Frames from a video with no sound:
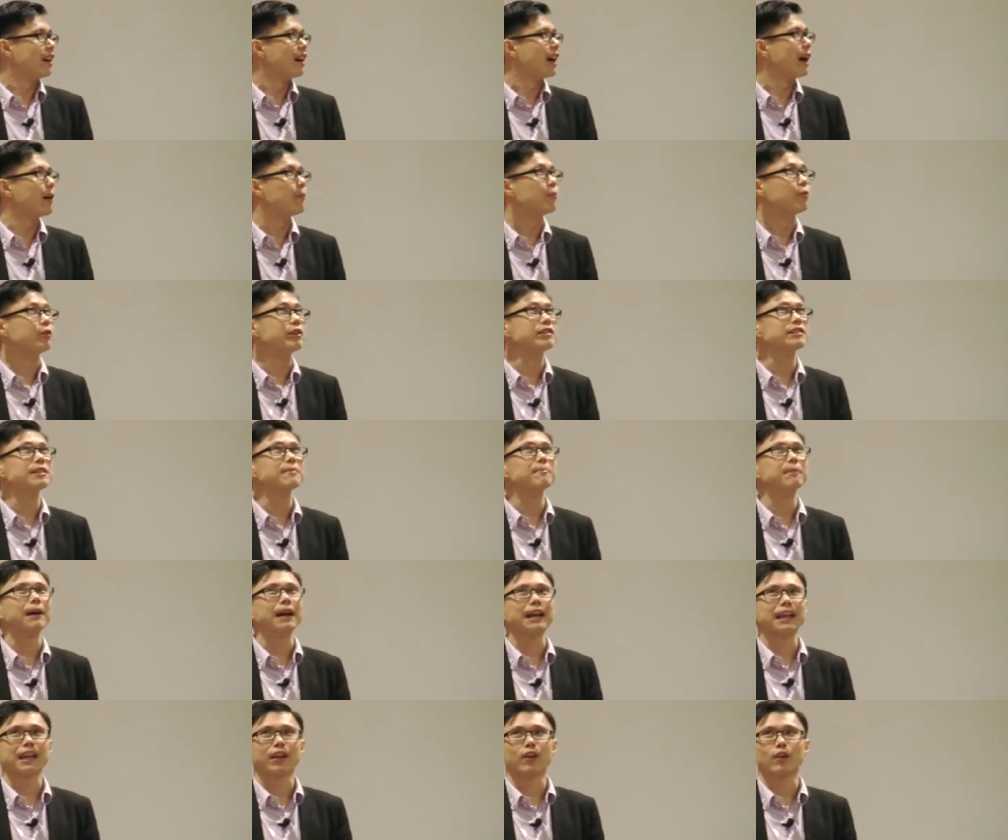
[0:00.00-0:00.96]
I'm risen,
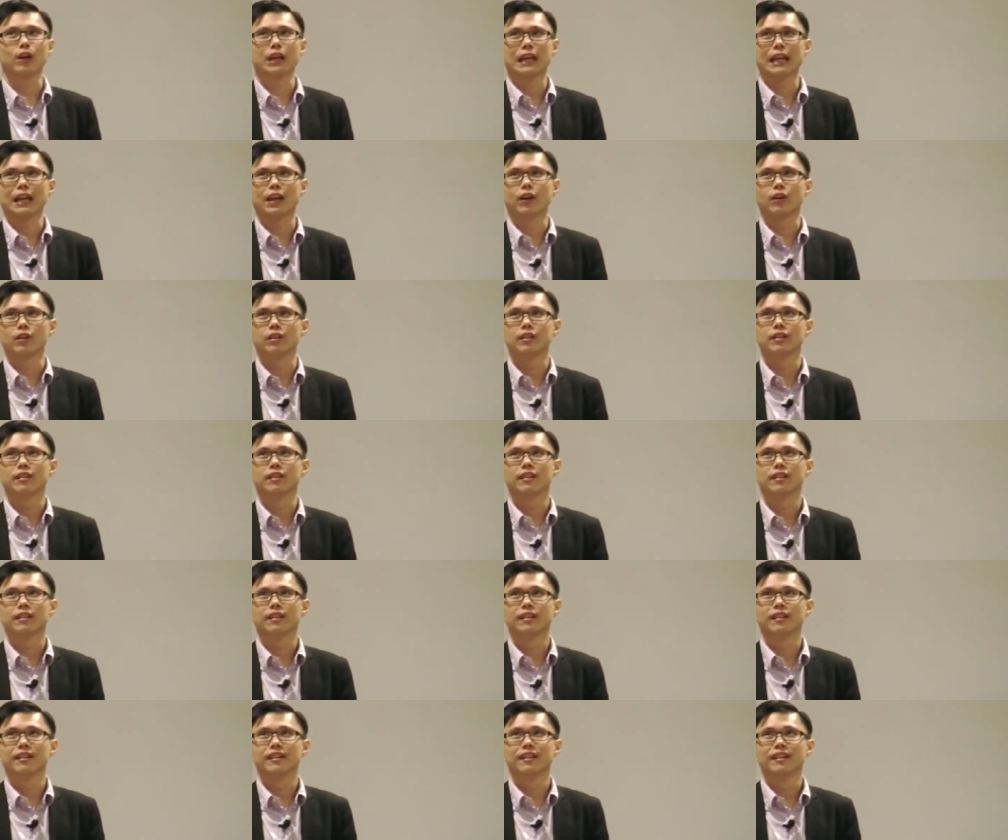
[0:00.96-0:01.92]
but I cannot get out.
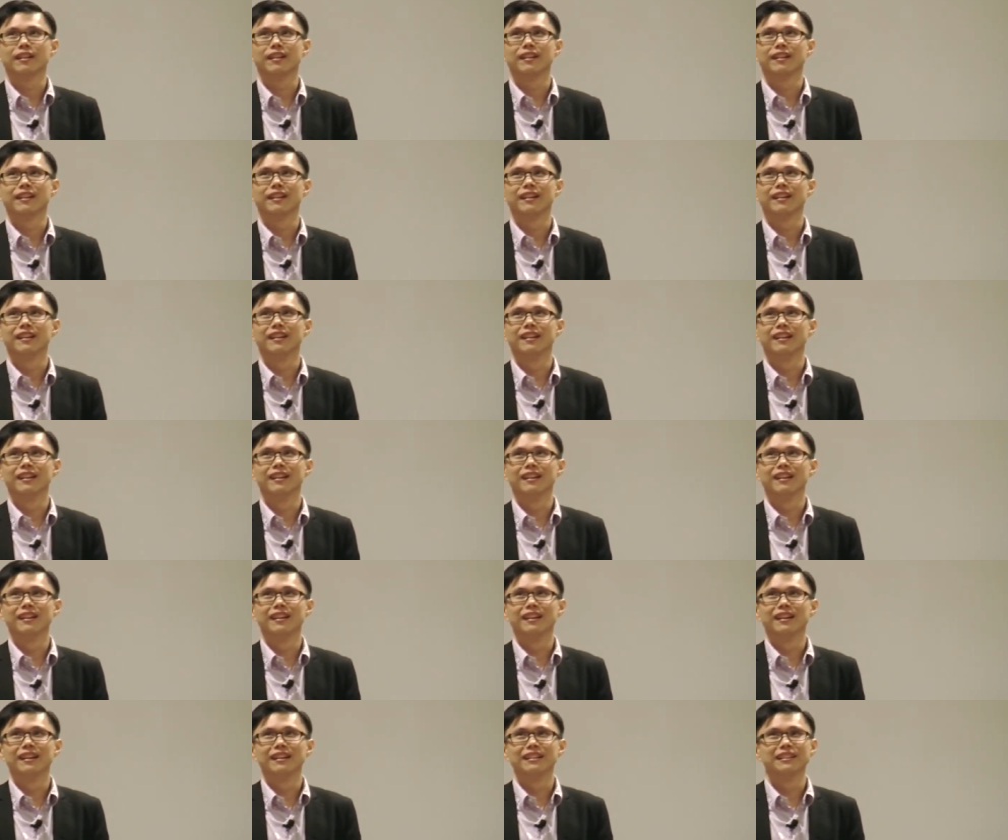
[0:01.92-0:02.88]

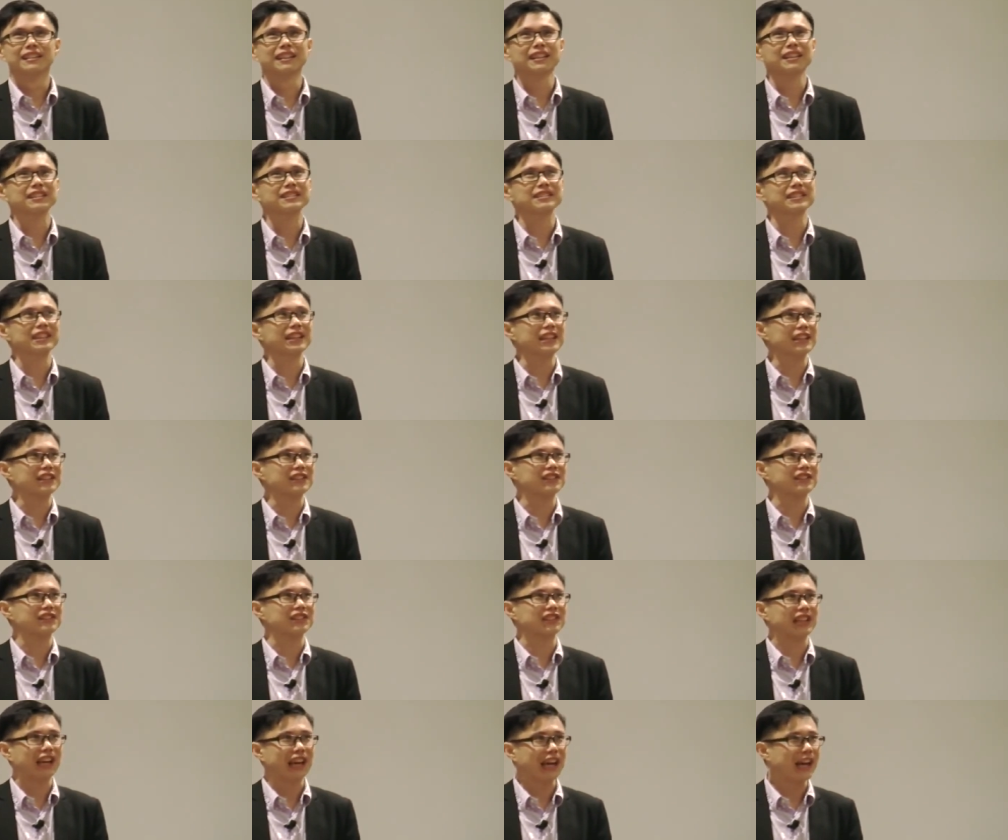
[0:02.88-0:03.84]
this
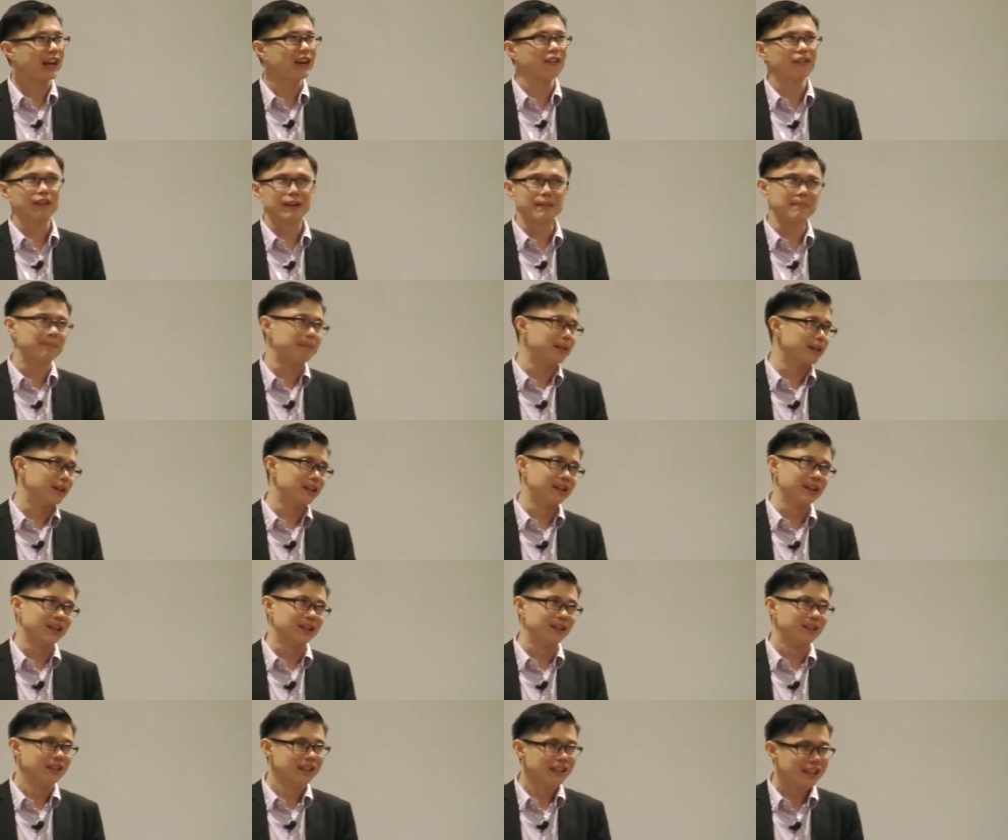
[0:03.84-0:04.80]
is
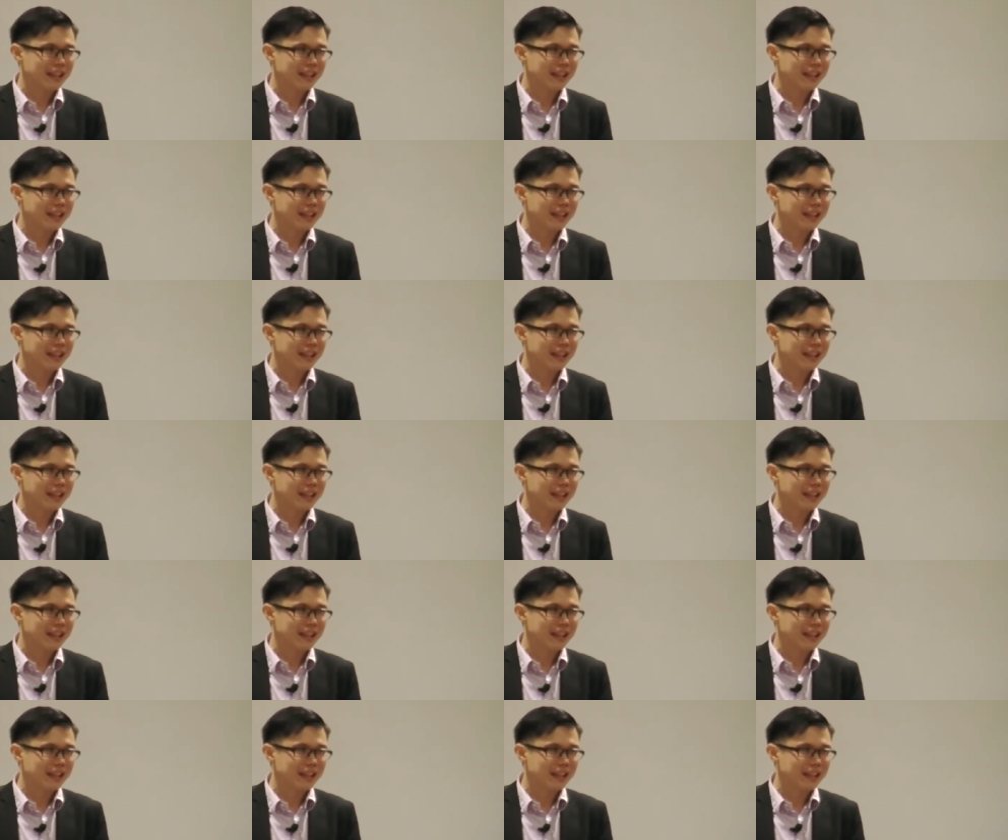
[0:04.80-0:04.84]
terrible.